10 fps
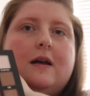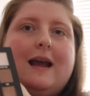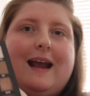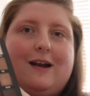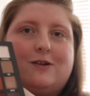
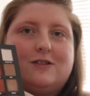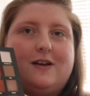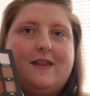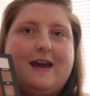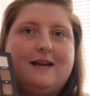it looks
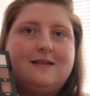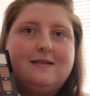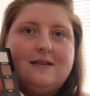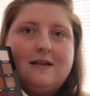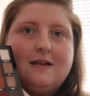like
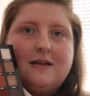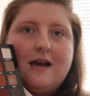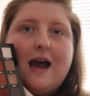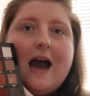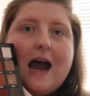this.
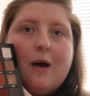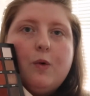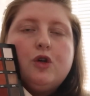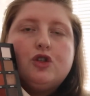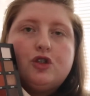
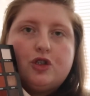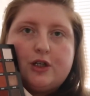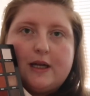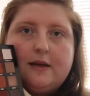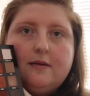How
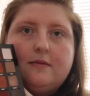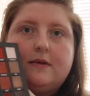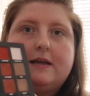stunning is